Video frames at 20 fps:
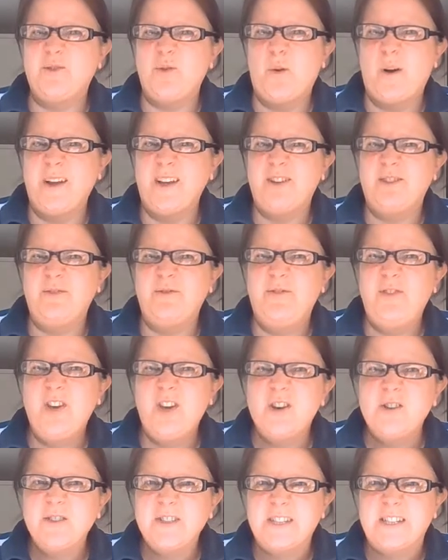quite
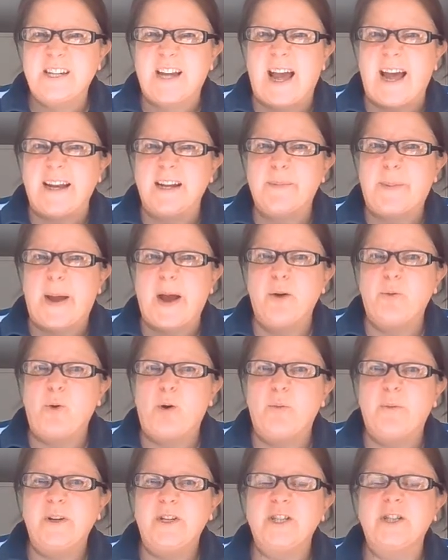confused again about
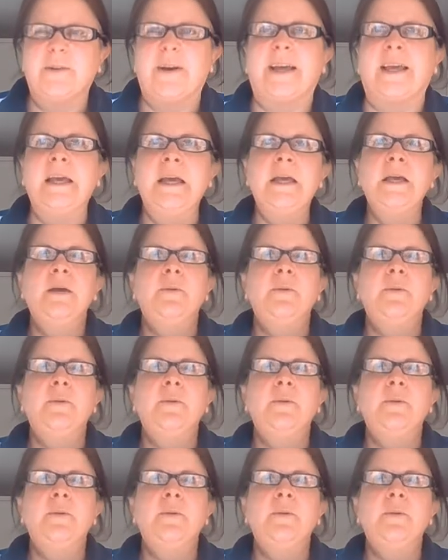what we're doing.